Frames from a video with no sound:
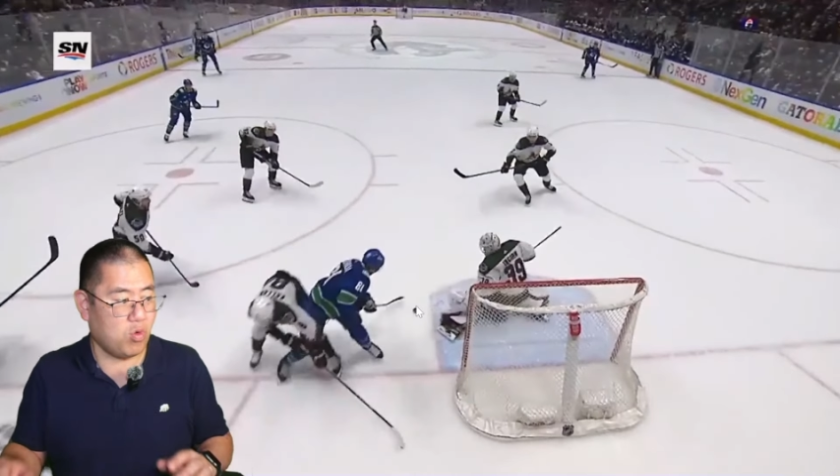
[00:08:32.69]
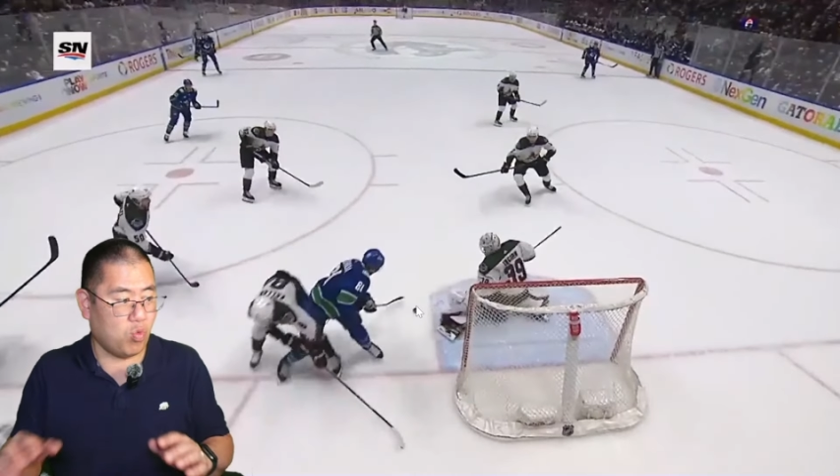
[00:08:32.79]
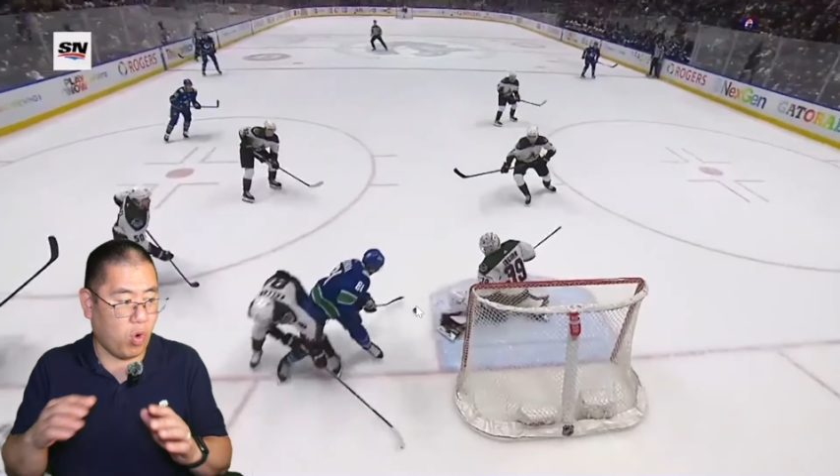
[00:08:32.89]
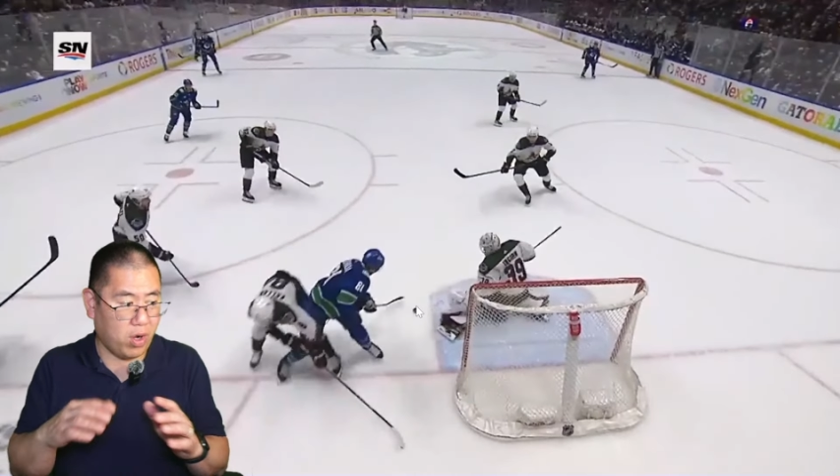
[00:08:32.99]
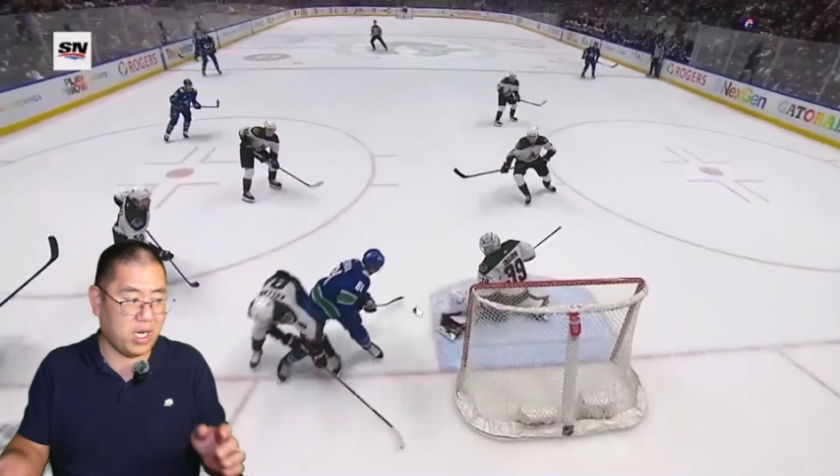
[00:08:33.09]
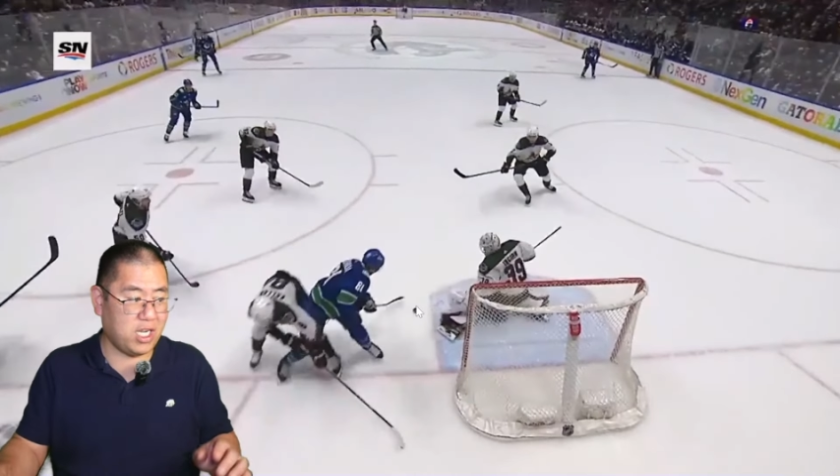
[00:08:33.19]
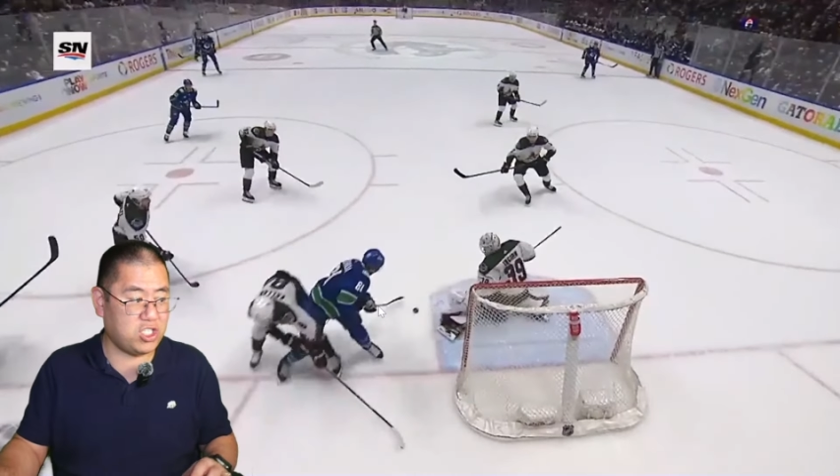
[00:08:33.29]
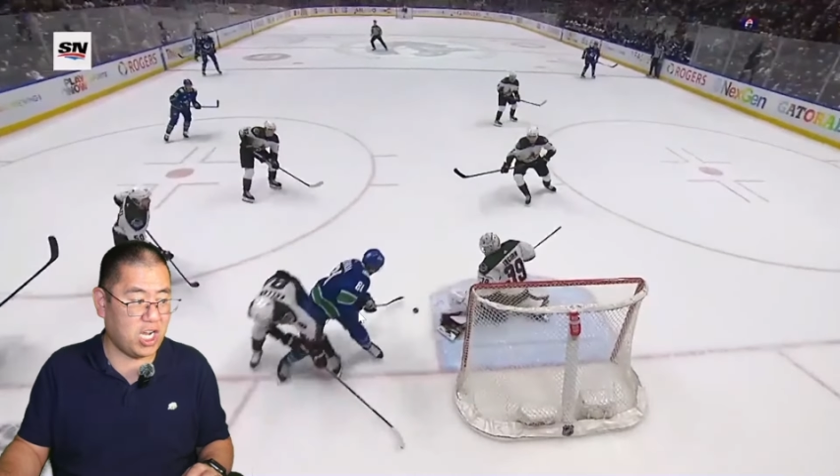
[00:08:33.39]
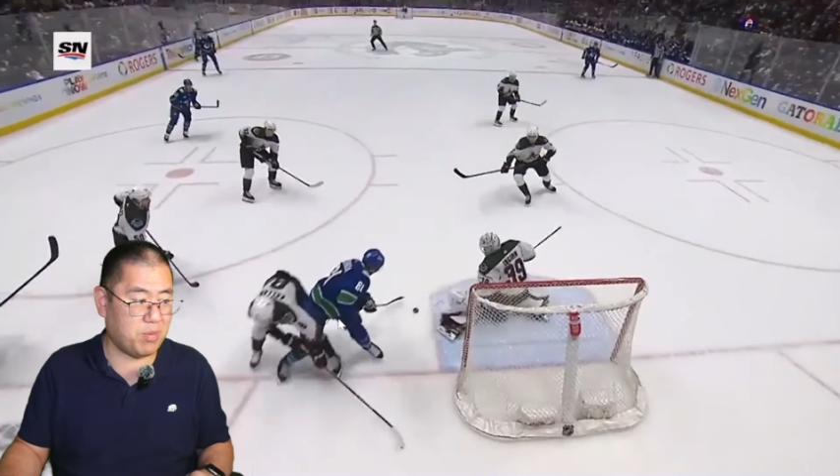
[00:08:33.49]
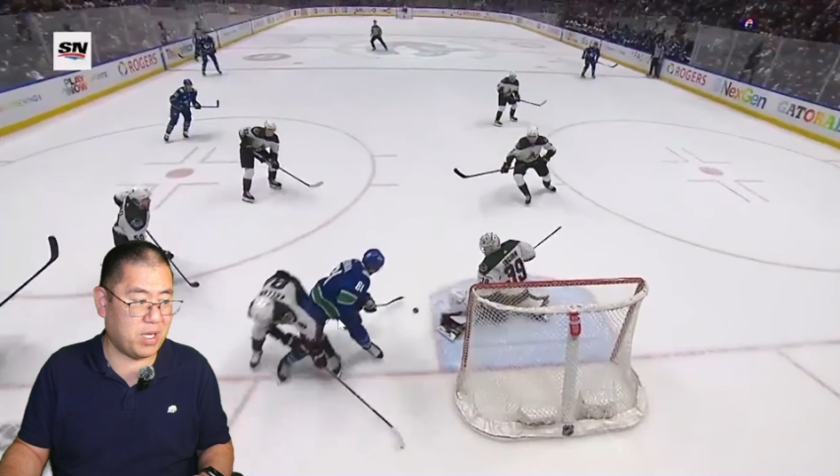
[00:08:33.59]
while getting
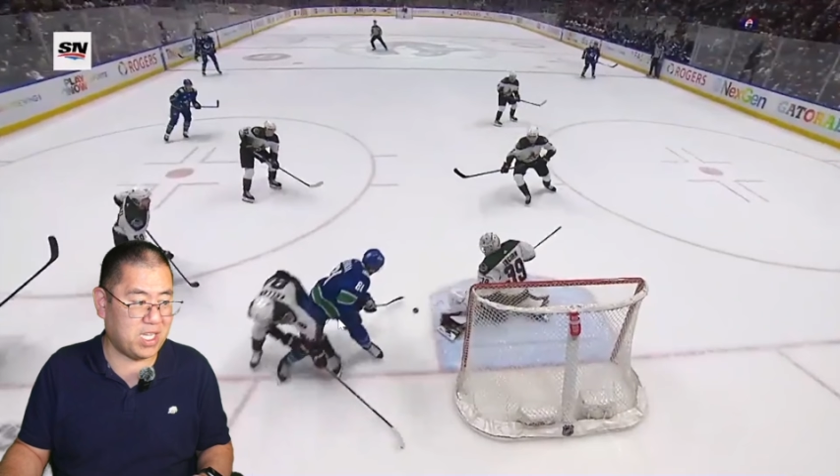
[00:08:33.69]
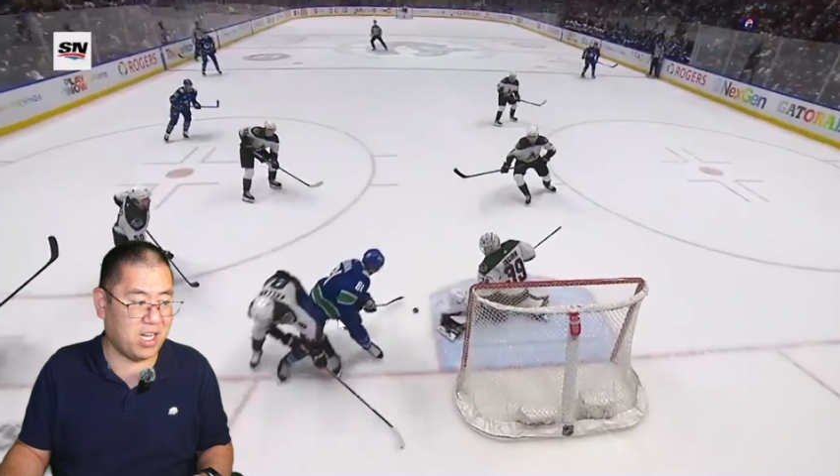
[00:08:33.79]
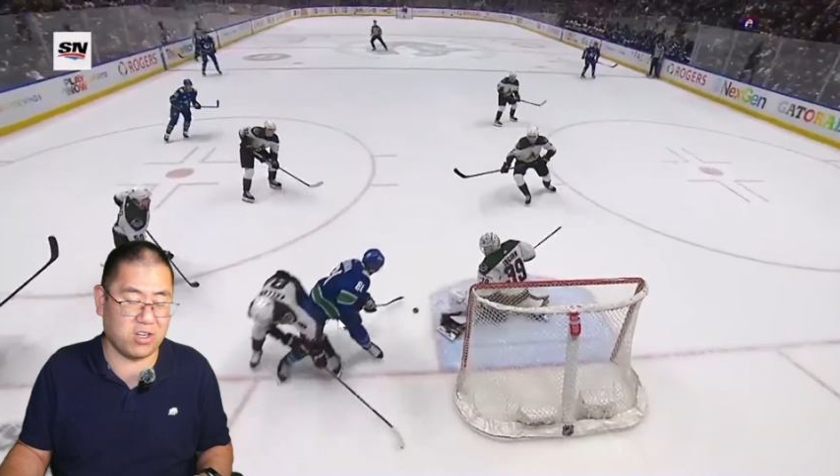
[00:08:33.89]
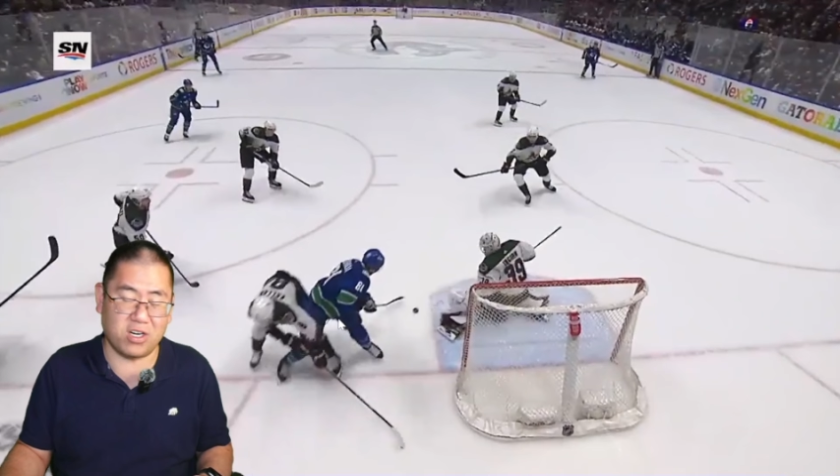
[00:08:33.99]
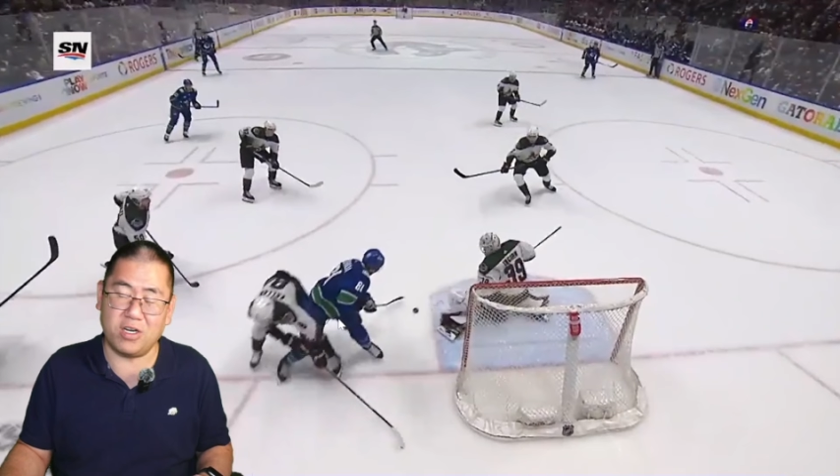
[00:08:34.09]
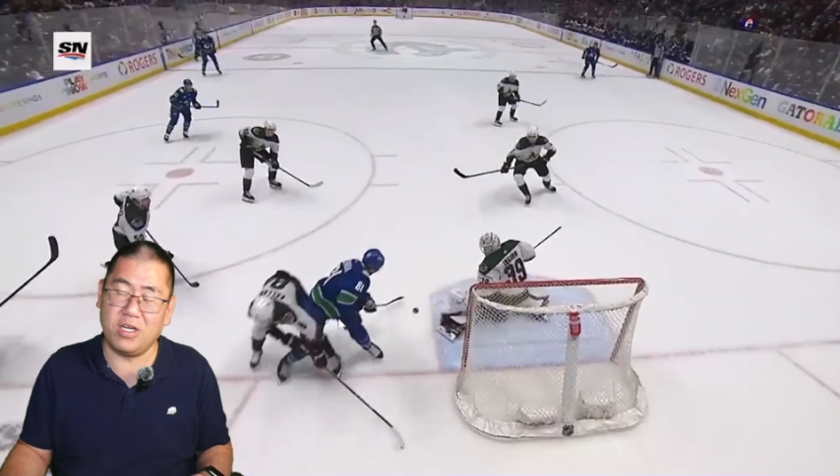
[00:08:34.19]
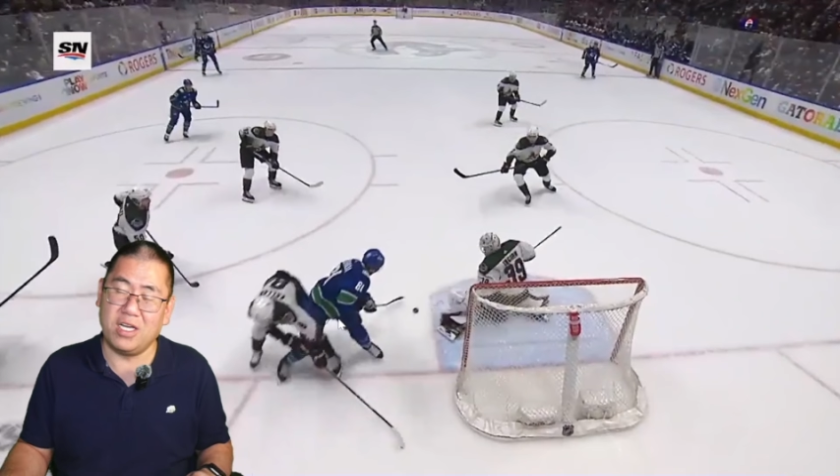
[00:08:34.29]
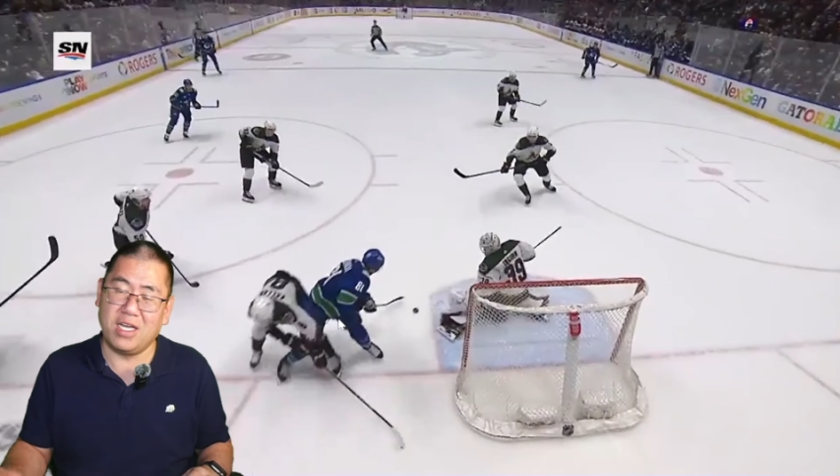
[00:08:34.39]
checked by Keller,